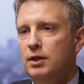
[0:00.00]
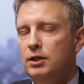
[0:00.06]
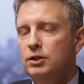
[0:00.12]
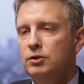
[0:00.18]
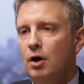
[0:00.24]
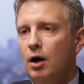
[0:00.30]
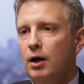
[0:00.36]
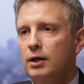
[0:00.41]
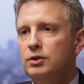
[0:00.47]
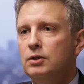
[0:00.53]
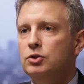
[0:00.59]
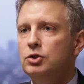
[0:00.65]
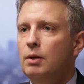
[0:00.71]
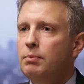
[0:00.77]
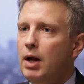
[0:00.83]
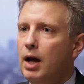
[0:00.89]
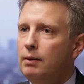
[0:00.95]
targets. And
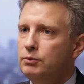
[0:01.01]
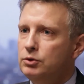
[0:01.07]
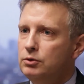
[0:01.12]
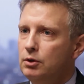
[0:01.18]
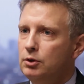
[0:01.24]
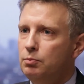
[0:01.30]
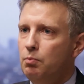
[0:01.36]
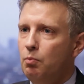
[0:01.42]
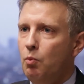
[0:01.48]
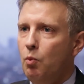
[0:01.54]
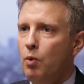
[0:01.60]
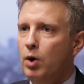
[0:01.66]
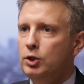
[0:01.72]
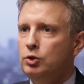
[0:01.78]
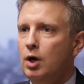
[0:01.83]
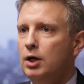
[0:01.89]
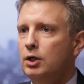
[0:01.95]
sometimes
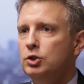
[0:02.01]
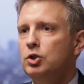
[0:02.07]
one drug is